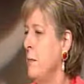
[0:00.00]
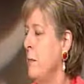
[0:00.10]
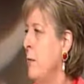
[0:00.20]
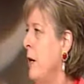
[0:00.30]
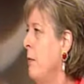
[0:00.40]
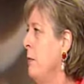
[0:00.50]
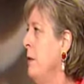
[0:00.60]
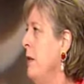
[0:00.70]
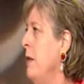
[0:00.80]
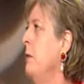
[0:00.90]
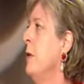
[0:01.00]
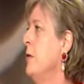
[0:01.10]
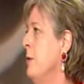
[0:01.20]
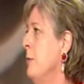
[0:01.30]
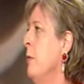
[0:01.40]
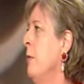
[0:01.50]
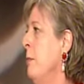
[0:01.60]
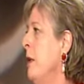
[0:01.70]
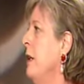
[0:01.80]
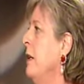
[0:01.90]
is probably the most, most important, important,
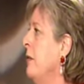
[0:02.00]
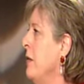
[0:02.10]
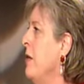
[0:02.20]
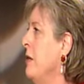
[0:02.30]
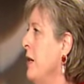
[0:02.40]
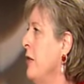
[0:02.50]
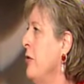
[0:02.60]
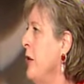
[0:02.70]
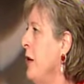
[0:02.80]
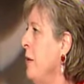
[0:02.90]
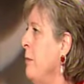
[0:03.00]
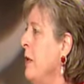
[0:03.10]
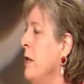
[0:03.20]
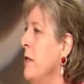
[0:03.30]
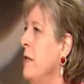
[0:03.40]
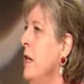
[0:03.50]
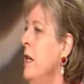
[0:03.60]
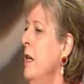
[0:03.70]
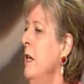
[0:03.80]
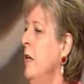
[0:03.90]
meeting of the entire job because.
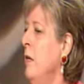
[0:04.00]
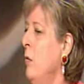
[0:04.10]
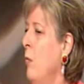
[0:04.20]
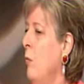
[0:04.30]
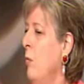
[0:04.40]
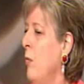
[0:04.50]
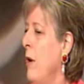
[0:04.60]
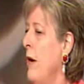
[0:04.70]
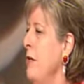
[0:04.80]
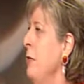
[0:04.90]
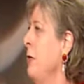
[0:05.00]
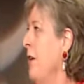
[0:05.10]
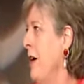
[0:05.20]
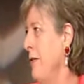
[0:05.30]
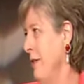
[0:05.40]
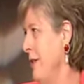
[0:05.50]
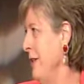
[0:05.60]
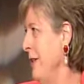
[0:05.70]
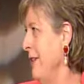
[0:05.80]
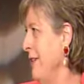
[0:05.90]
Okay I do a lot of
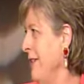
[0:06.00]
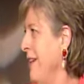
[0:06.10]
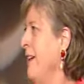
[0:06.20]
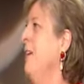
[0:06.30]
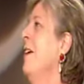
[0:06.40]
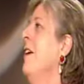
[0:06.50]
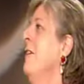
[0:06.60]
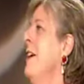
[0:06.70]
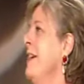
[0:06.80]
listening mm. and a mm. lot of